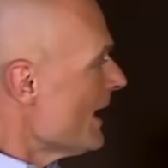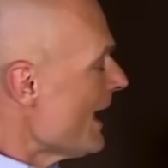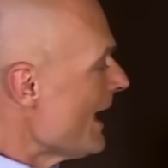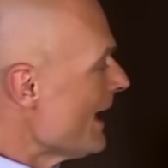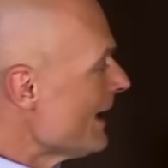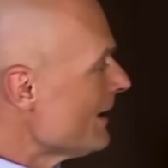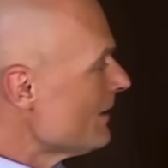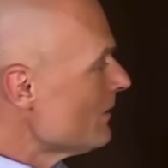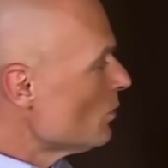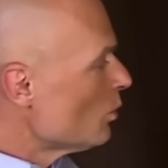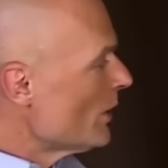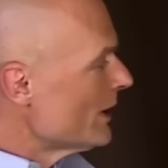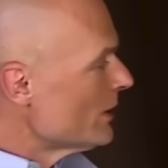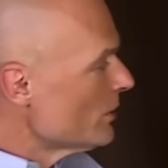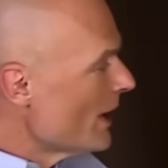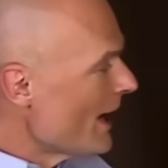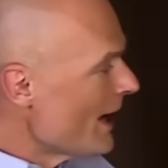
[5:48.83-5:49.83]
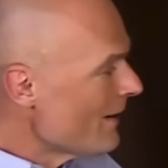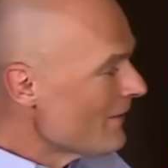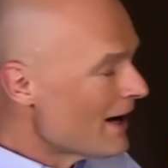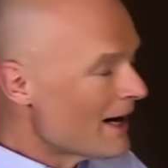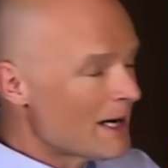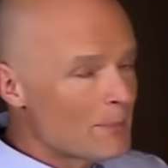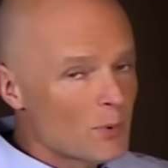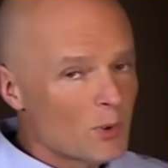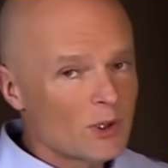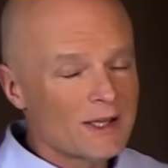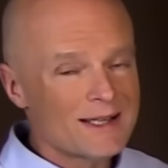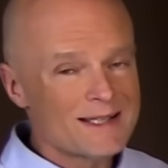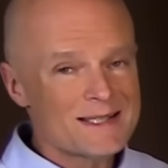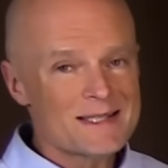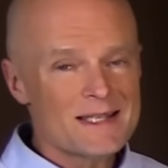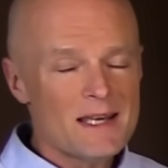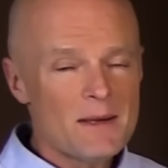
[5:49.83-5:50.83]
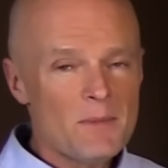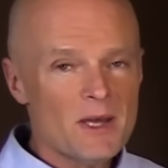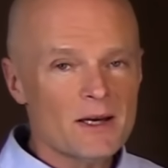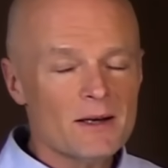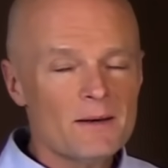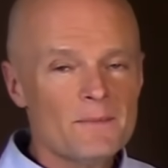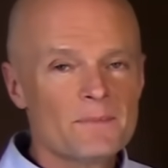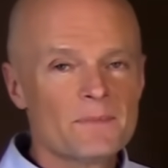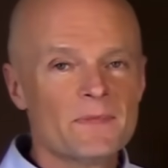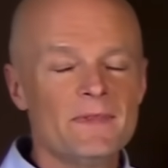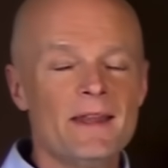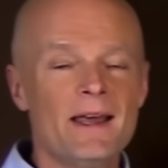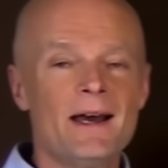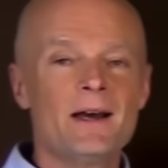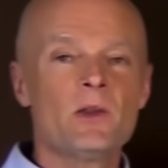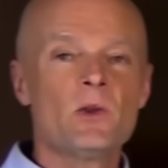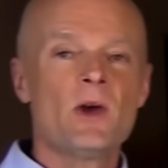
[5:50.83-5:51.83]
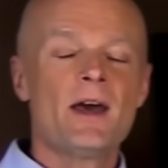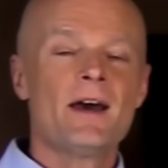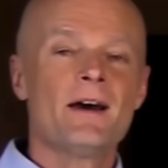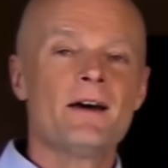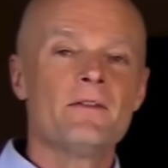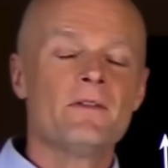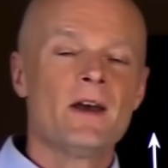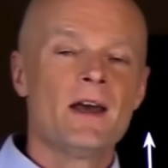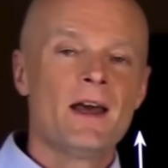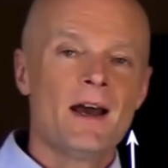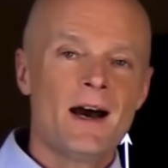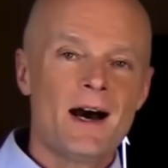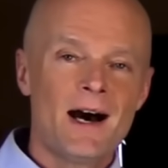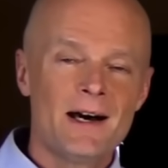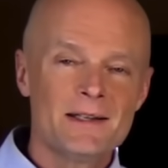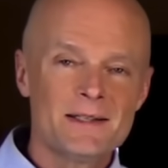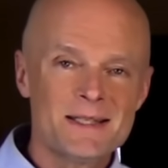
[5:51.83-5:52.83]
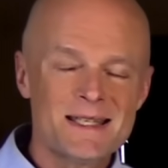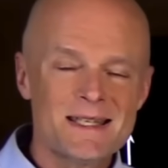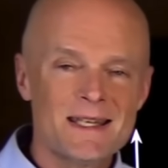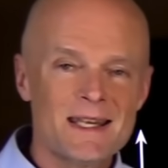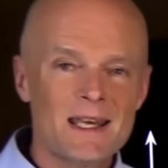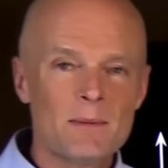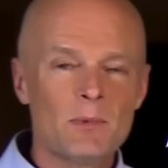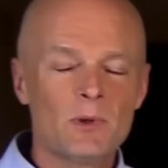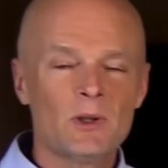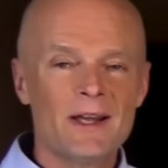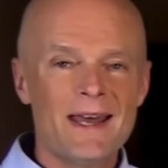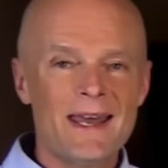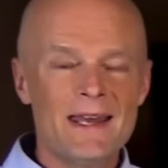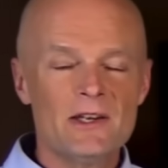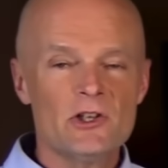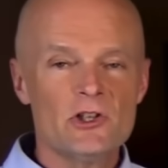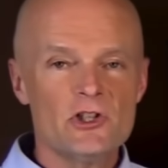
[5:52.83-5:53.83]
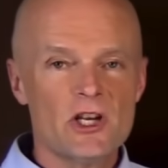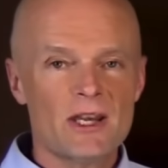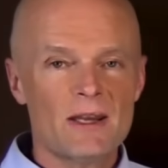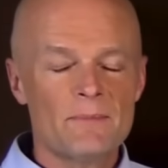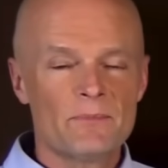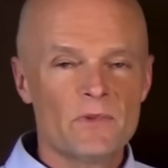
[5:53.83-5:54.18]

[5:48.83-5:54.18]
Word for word: And when you have hypoglycemia, now you have unstable energy.